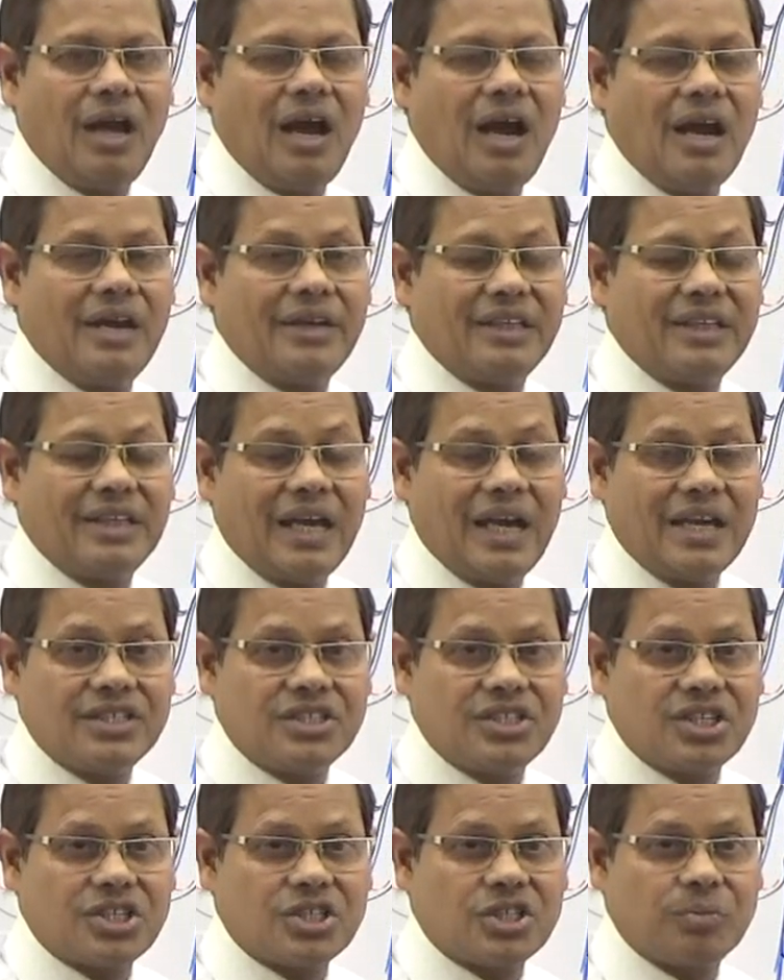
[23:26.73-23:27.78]
and the
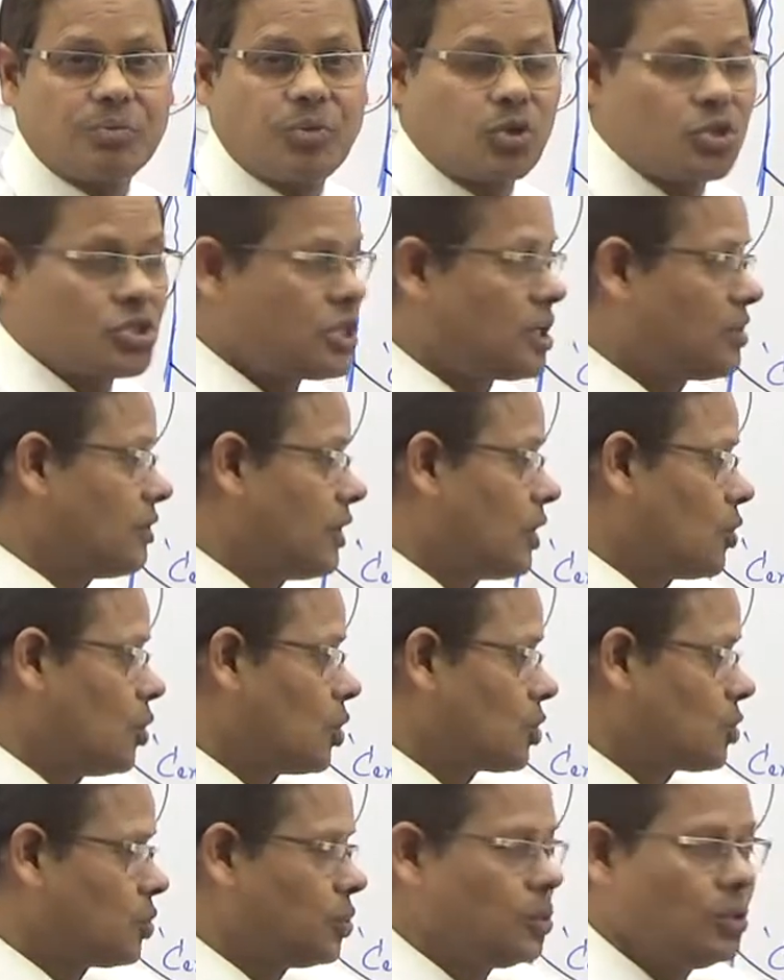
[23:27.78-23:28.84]
IGST portion will go
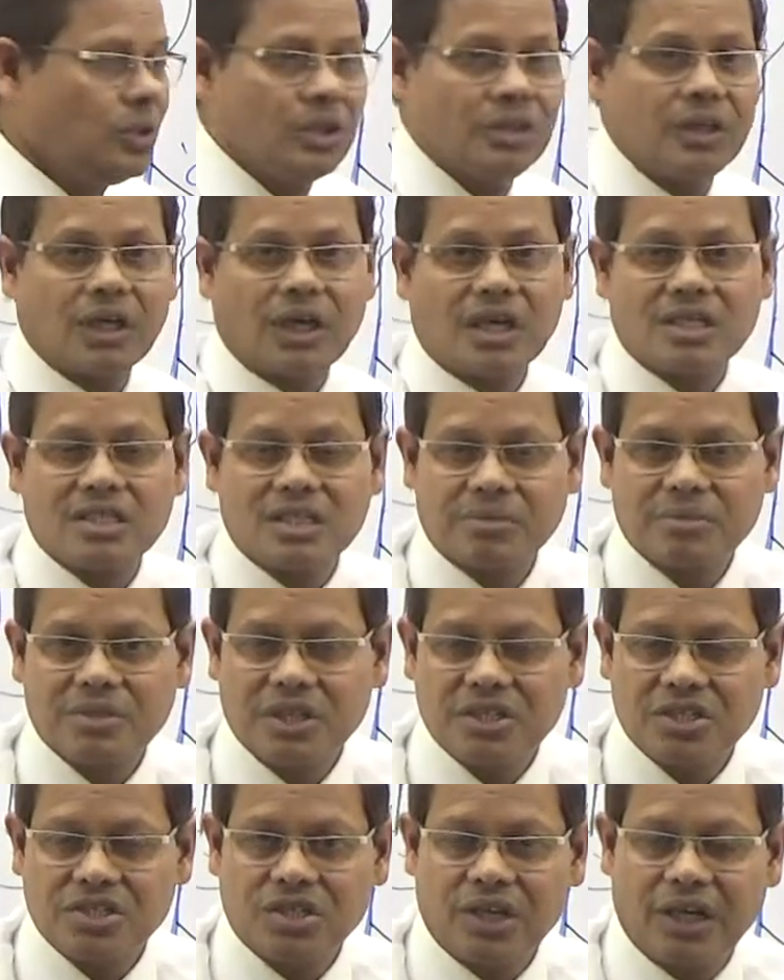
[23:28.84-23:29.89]
to the
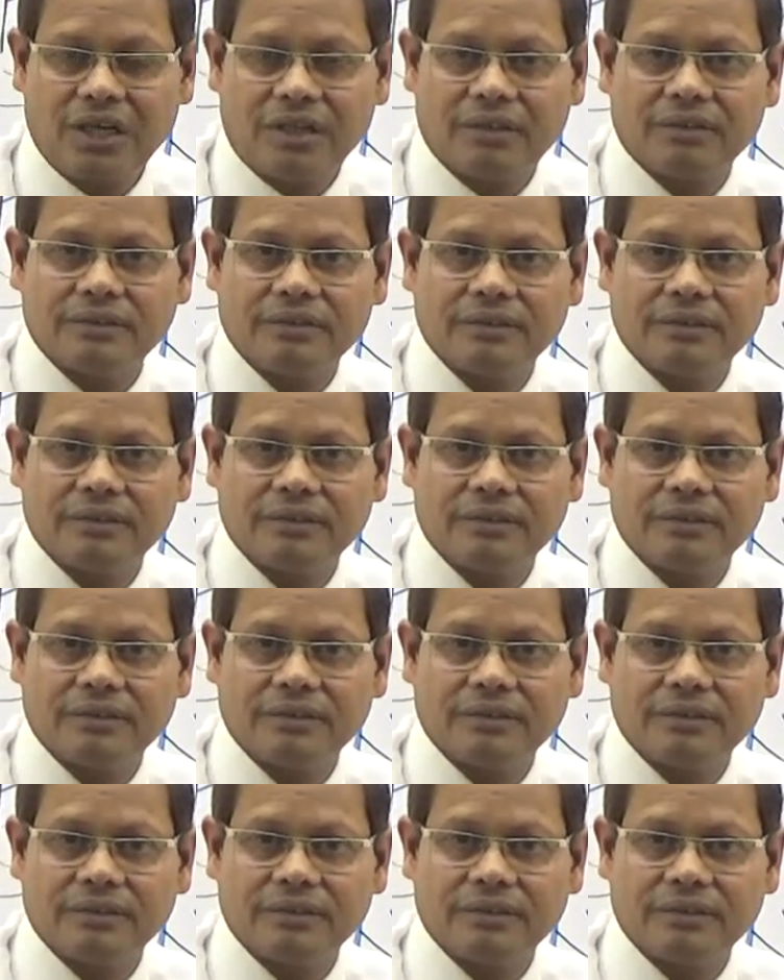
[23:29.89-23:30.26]
consumption state,